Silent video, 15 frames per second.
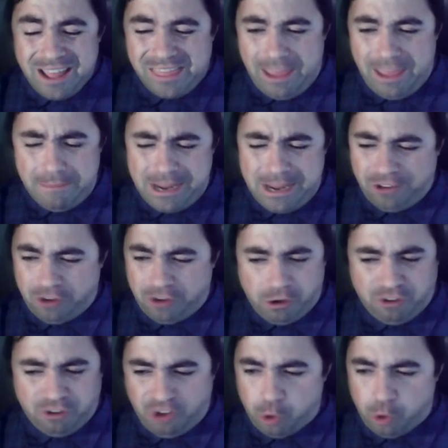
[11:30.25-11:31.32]
that means there
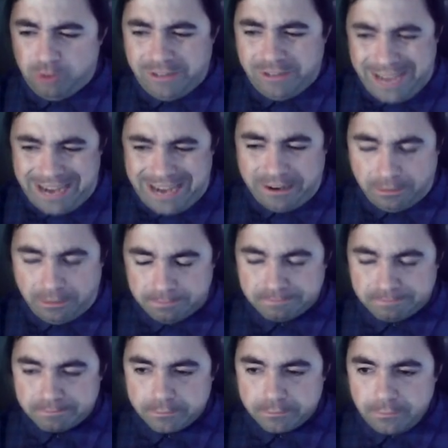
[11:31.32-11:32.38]
is no data
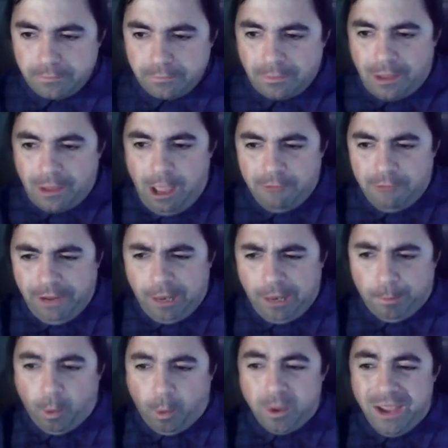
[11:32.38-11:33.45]

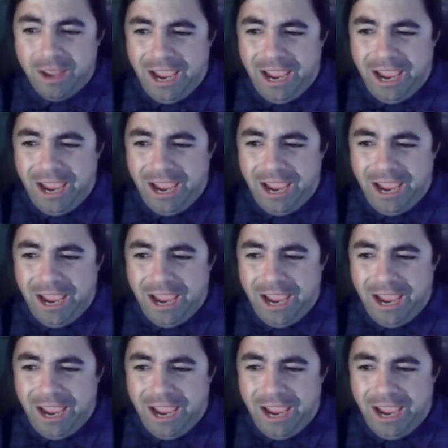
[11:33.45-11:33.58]
available.